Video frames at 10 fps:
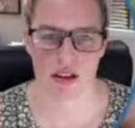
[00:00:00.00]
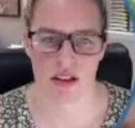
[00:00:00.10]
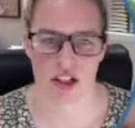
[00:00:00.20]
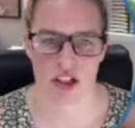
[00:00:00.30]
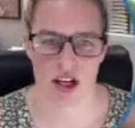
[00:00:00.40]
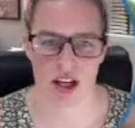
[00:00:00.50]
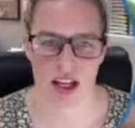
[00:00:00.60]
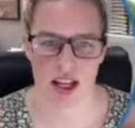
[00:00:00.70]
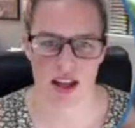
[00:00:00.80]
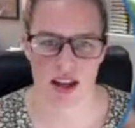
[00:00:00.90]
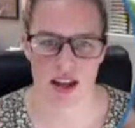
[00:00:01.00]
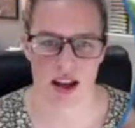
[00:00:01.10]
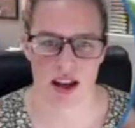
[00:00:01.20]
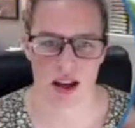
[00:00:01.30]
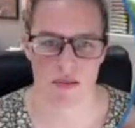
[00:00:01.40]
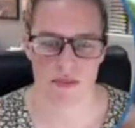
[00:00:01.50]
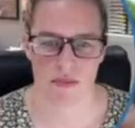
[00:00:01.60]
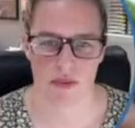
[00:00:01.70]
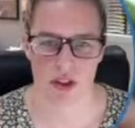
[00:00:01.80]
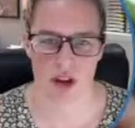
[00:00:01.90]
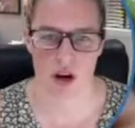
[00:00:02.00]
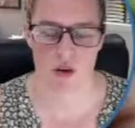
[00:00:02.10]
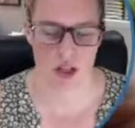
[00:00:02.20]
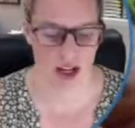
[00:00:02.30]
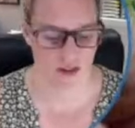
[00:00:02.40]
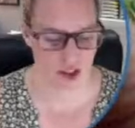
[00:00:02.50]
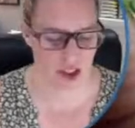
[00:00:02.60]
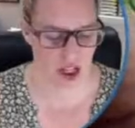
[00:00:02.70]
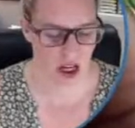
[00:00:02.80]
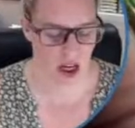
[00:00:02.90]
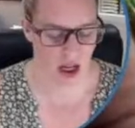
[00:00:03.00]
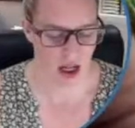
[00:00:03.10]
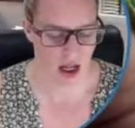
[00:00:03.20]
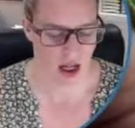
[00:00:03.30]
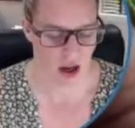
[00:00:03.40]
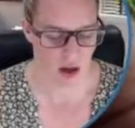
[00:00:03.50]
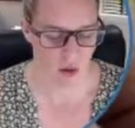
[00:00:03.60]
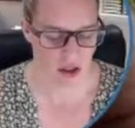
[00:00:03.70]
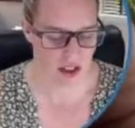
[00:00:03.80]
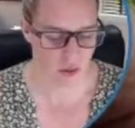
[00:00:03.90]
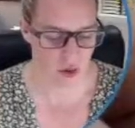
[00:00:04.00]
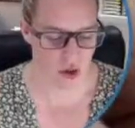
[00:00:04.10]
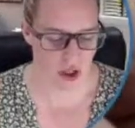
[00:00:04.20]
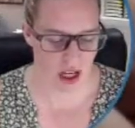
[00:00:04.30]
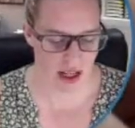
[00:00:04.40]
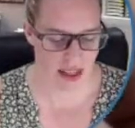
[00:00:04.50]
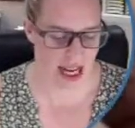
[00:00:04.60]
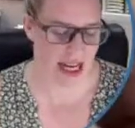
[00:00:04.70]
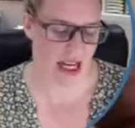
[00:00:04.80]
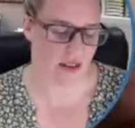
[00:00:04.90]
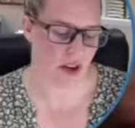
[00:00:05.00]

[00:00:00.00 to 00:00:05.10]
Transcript: shiny gold. And I've just, once I've watercolored that leaf, I